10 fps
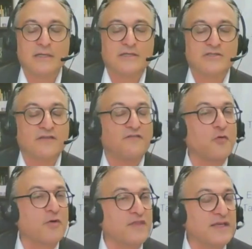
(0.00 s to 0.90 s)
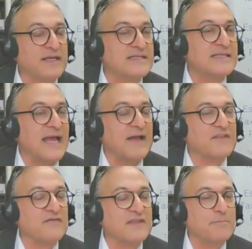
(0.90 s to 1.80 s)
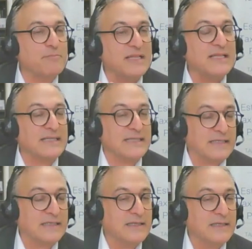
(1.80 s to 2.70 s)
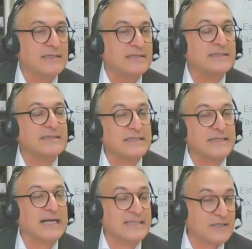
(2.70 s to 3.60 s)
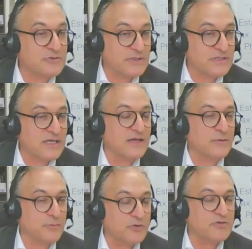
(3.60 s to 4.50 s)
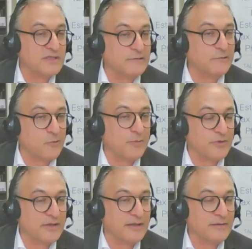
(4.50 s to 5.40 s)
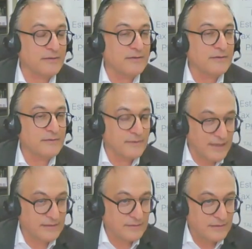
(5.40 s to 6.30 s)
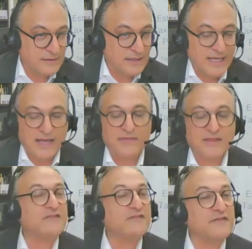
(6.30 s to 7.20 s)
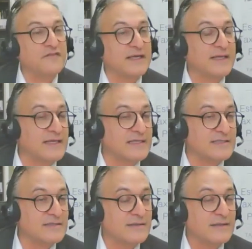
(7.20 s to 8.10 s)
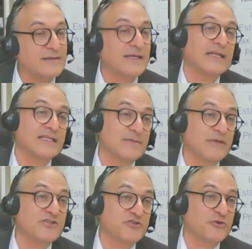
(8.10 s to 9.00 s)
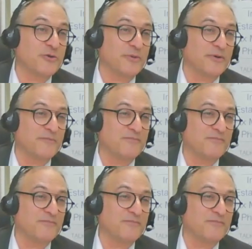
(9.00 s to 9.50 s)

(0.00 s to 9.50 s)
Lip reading: So the fourth thing is they have to have the ability to deduct interest either personally or corporately, right? And then the fifth thing is they need to be insurable.